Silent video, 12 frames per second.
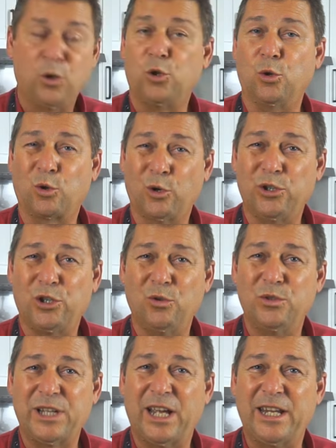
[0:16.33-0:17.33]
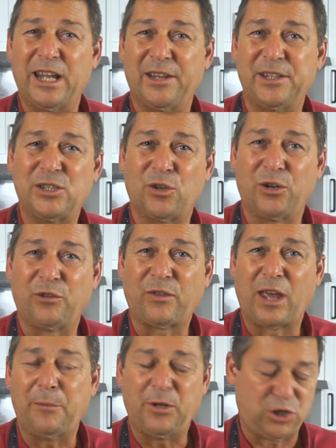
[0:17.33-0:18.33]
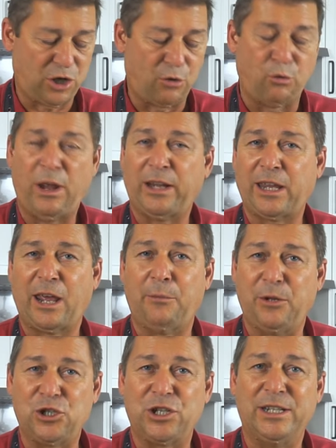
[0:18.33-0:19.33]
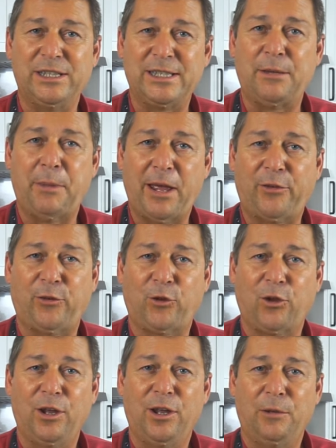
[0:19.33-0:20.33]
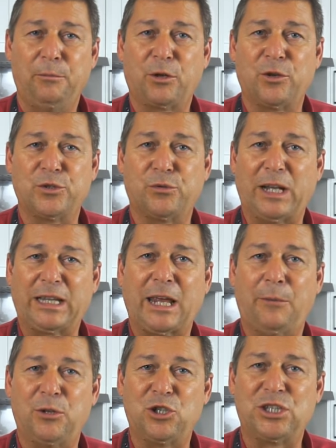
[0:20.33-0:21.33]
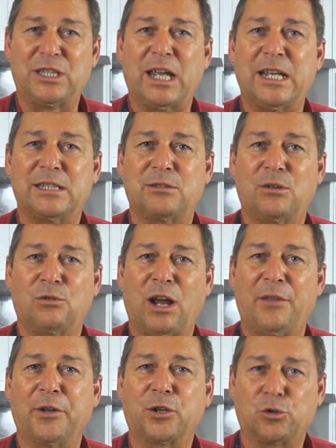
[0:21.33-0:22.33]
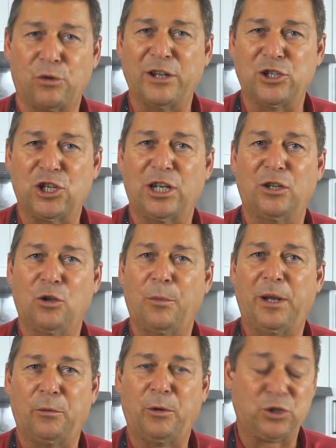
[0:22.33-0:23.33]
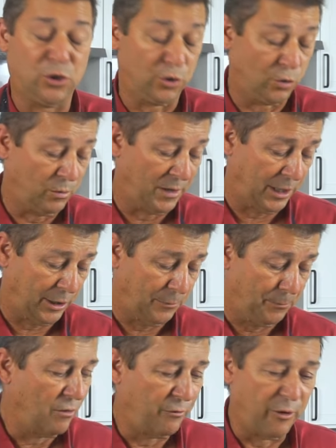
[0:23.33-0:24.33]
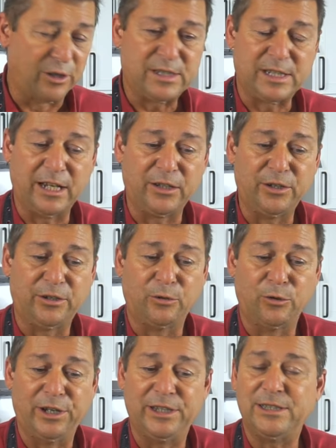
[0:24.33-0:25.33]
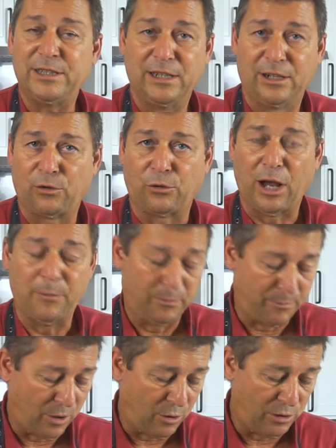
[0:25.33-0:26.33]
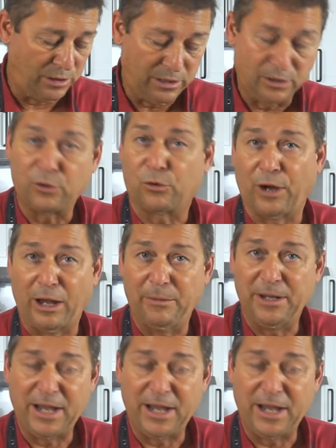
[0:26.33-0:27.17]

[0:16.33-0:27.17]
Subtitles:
You could use any other sort of cabbage. Red cabbage is the best because red cabbage stays rather crunchy no matter what you do with it. First thing to do is grab a bowl, grab a